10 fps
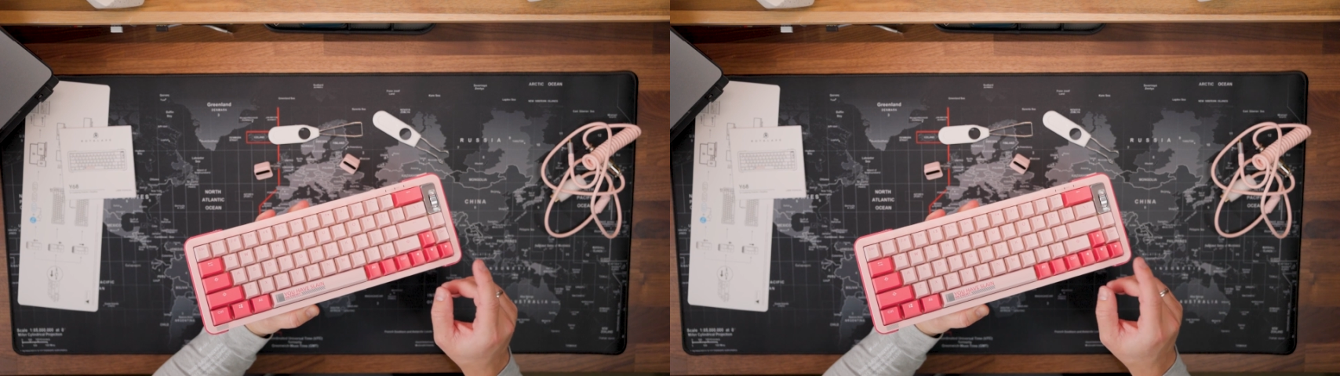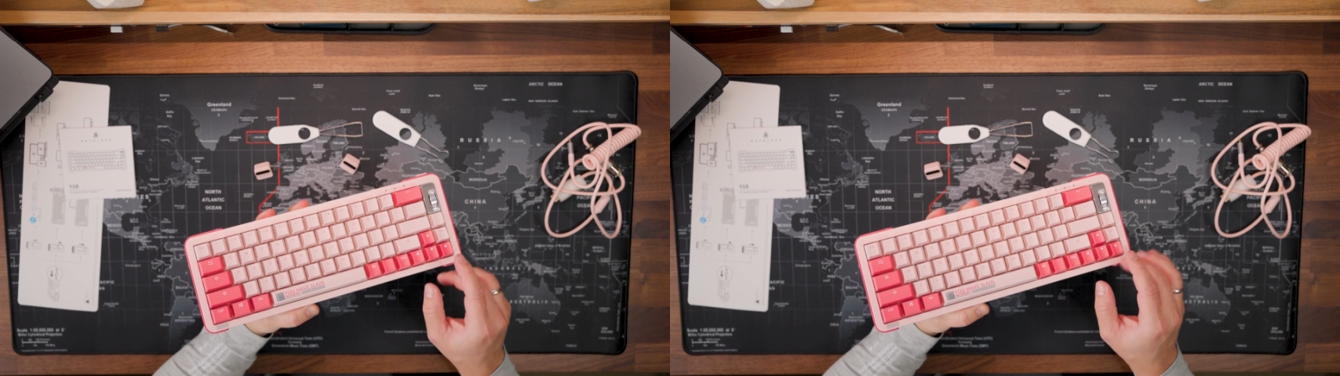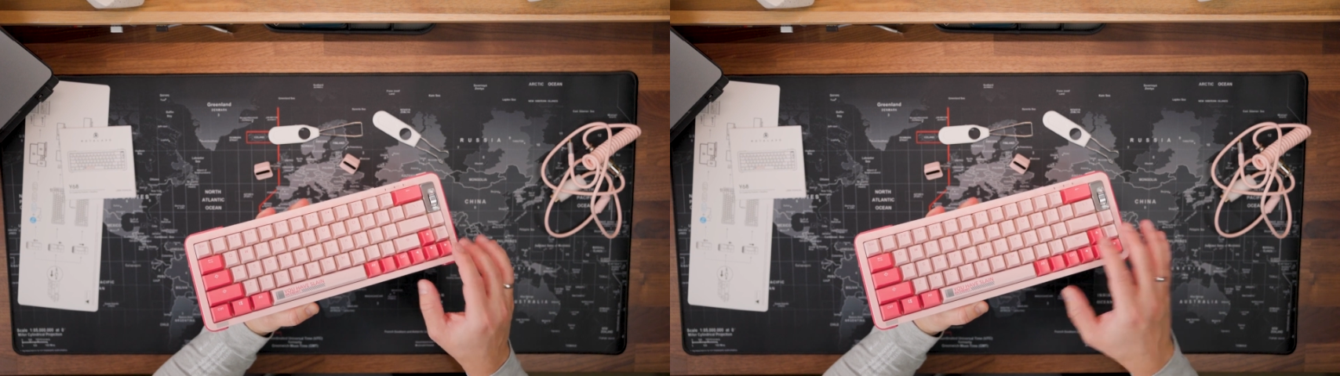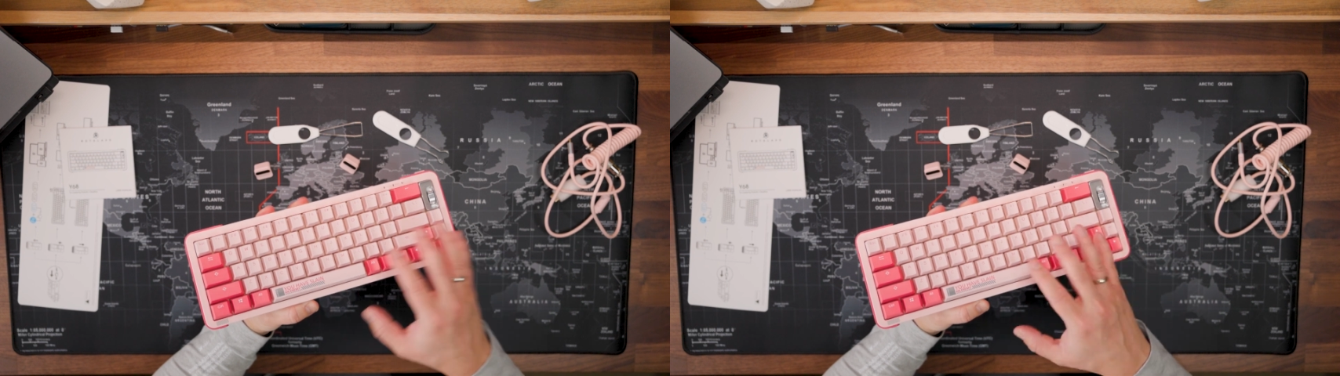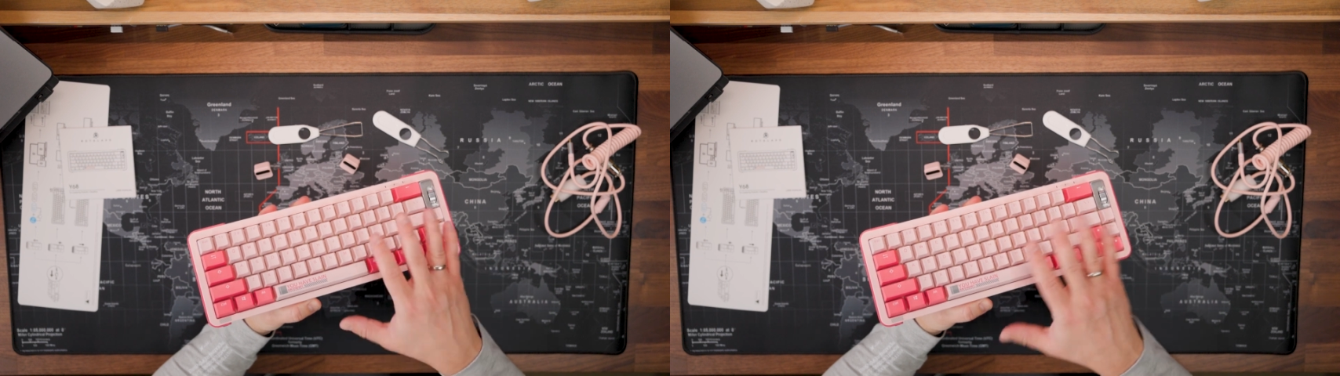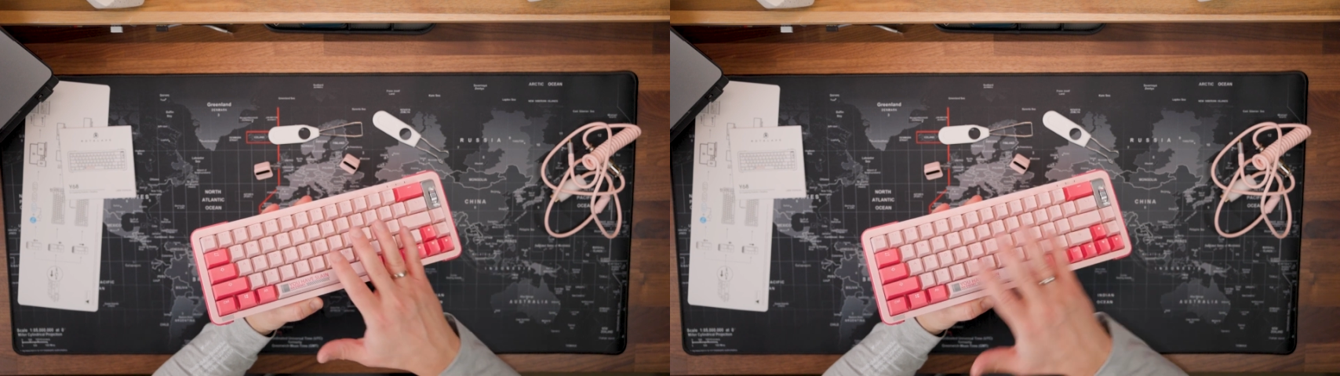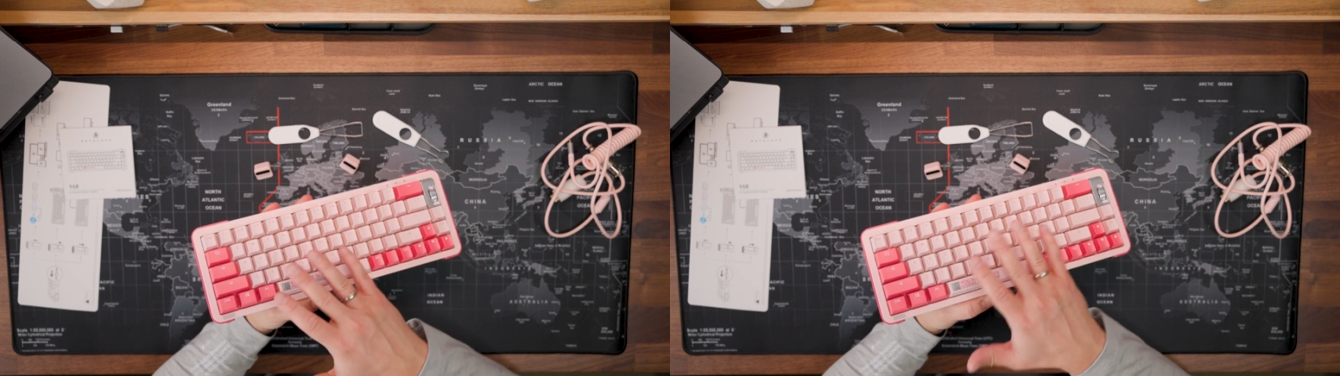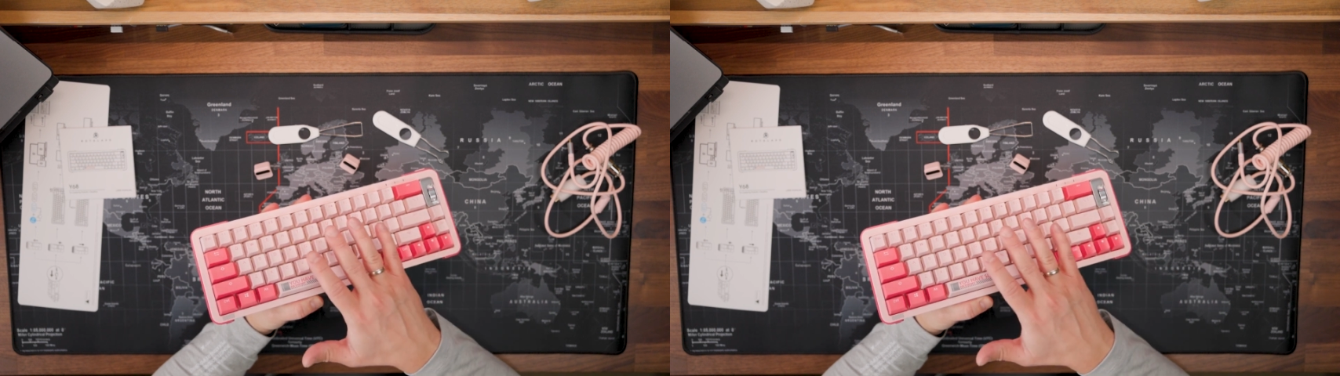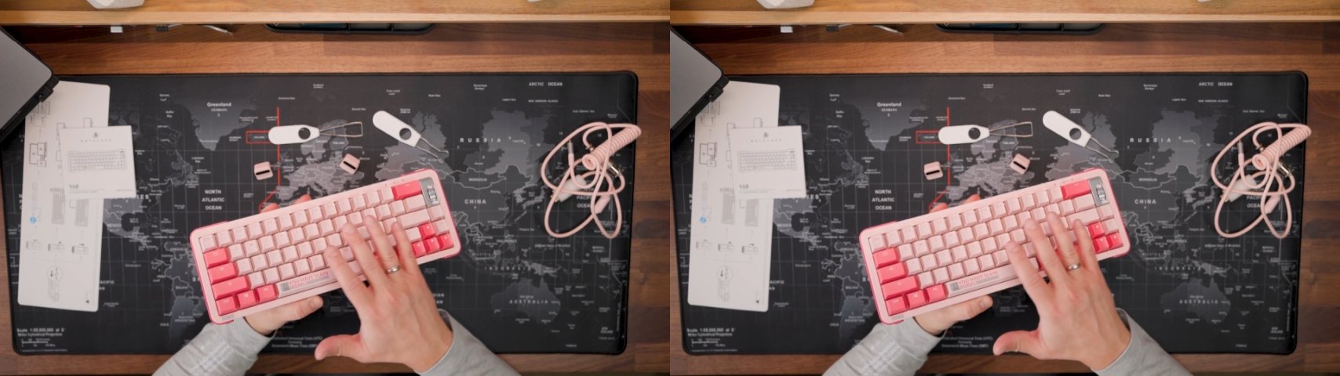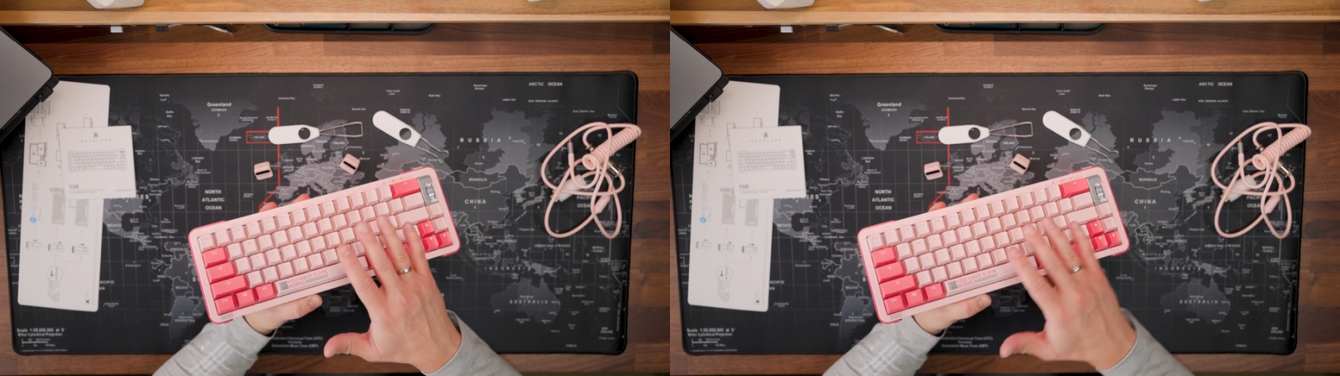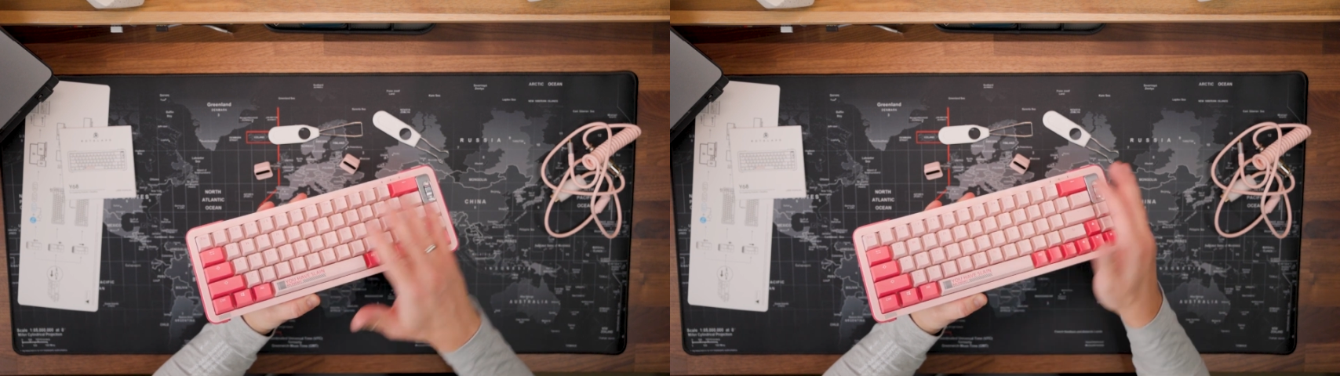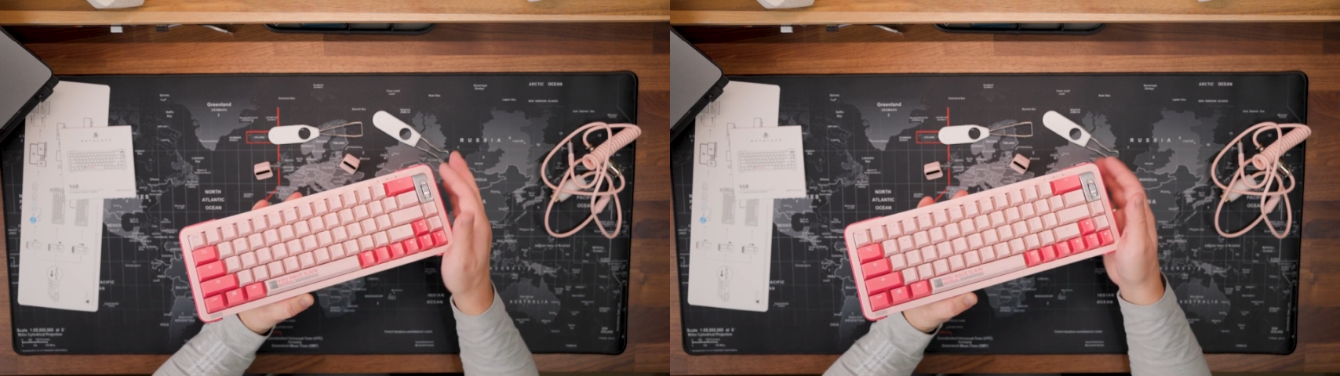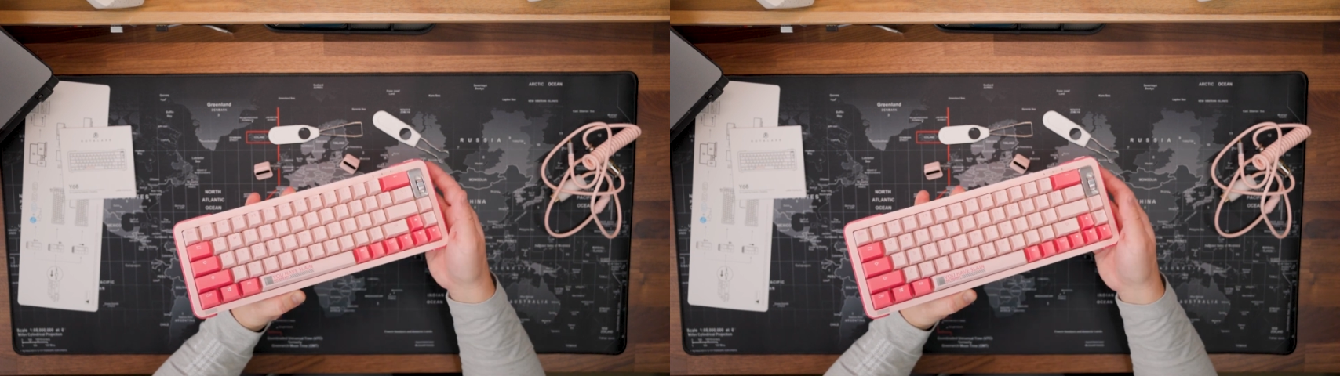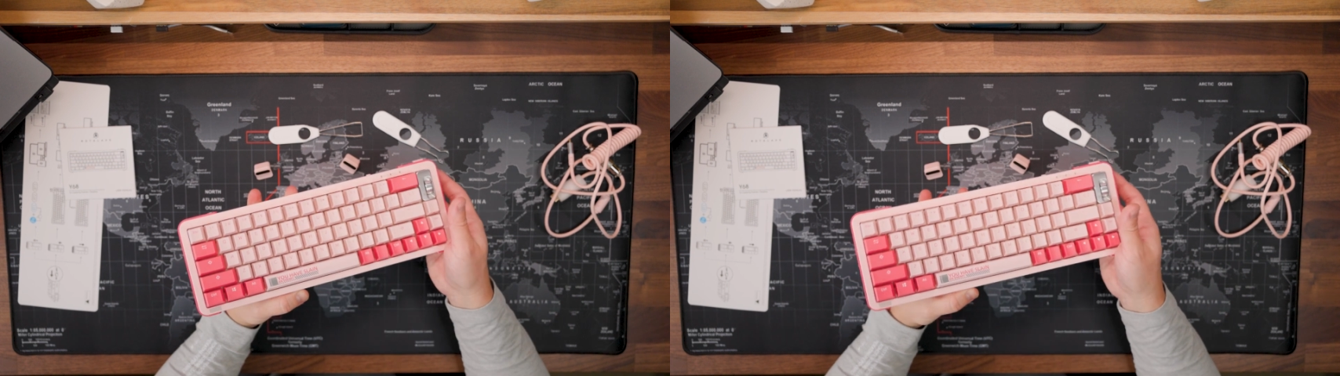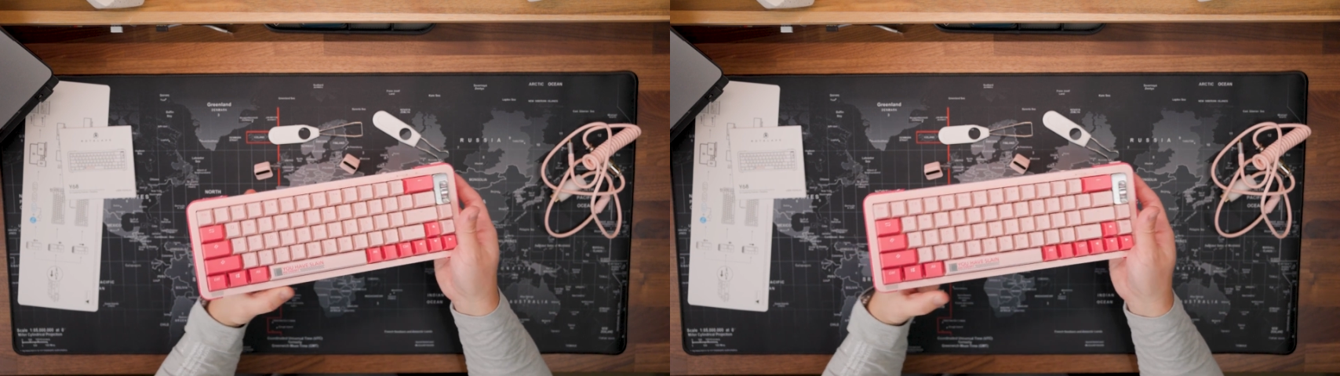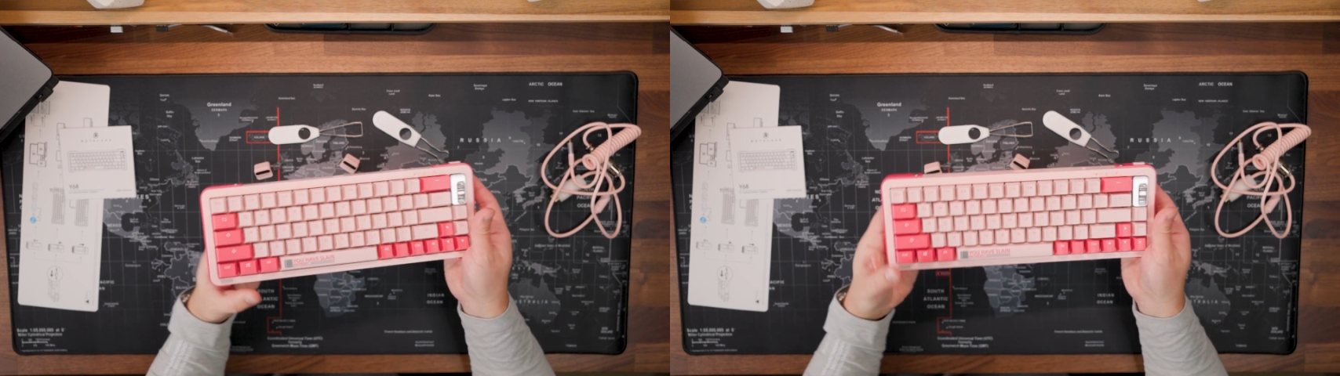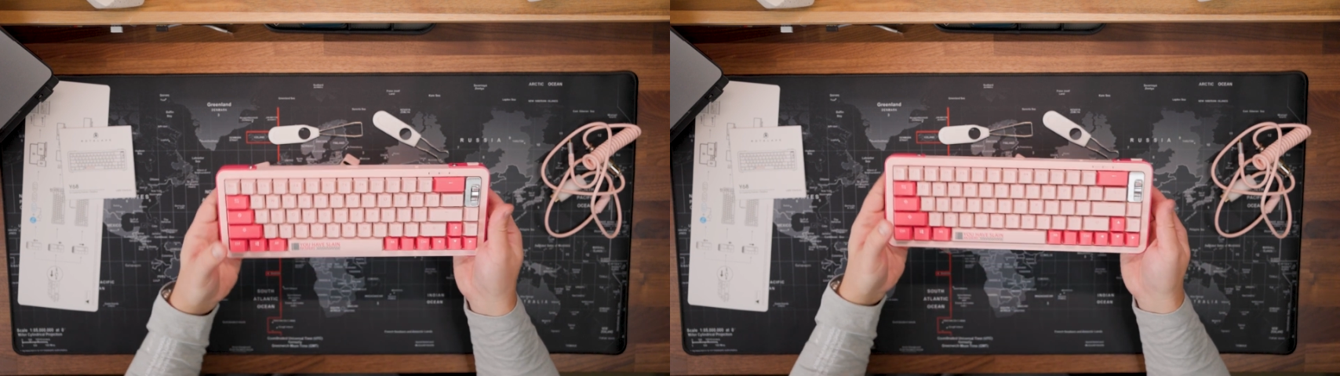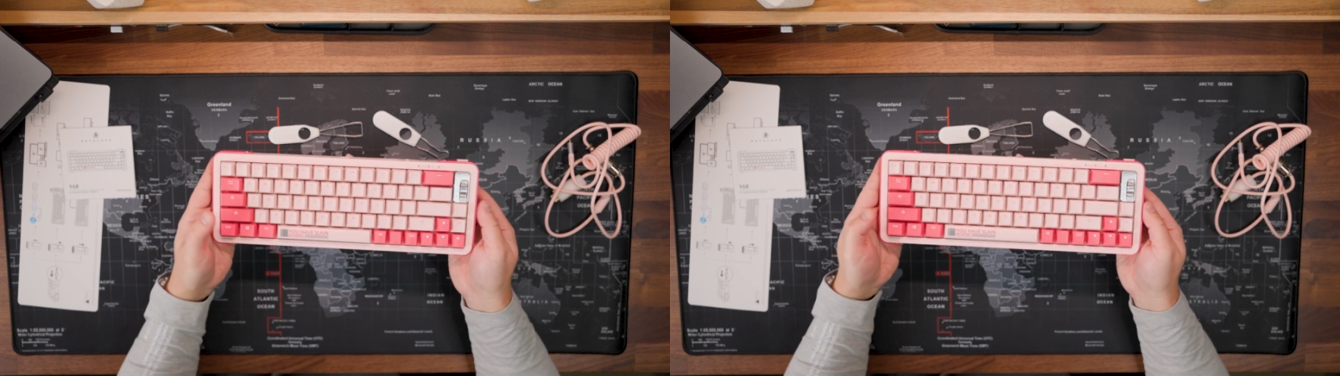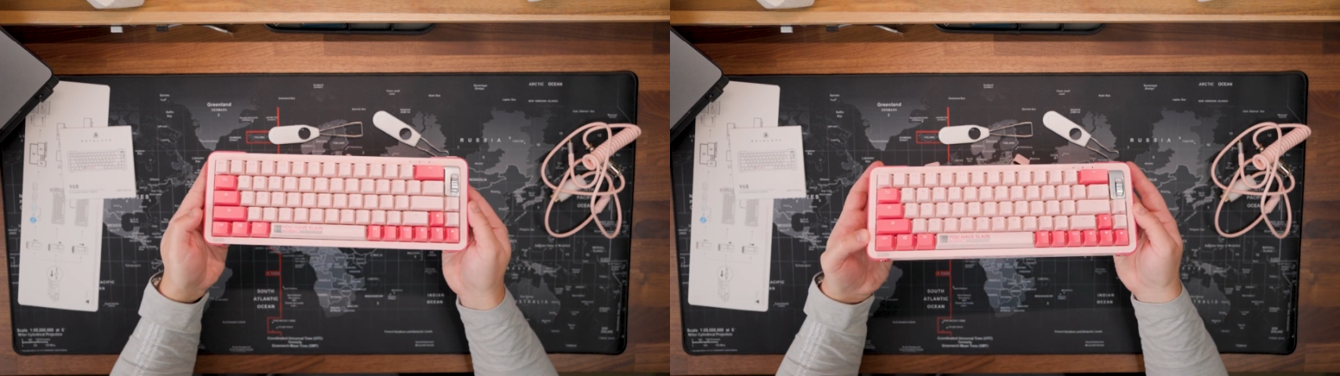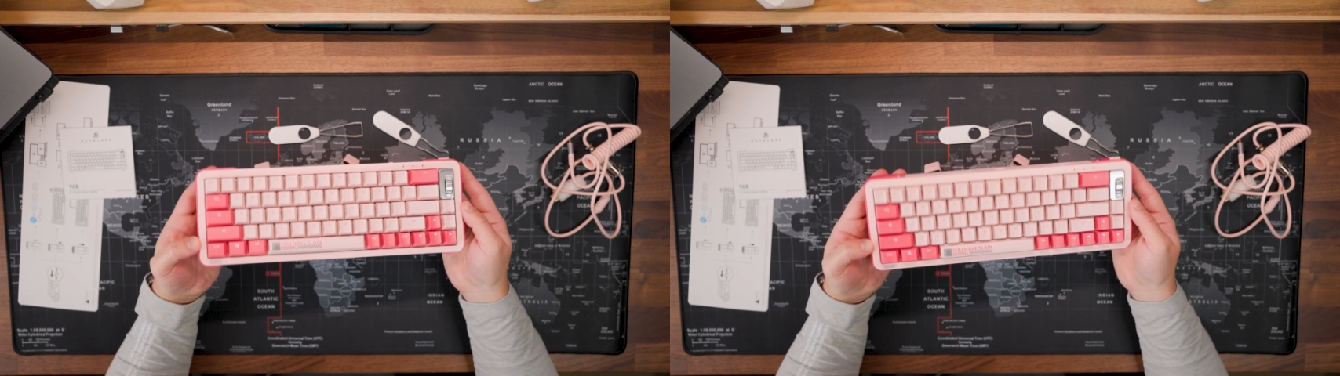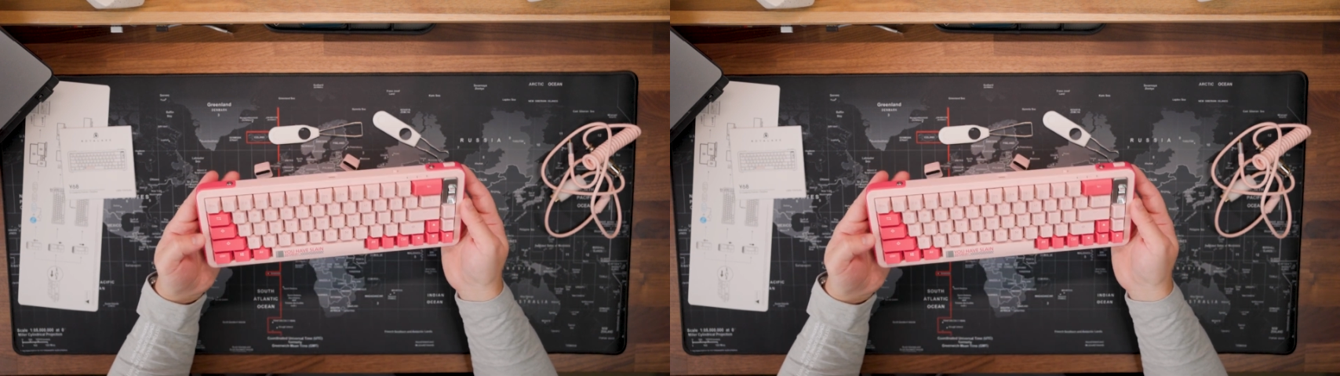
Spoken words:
(no speaker visible)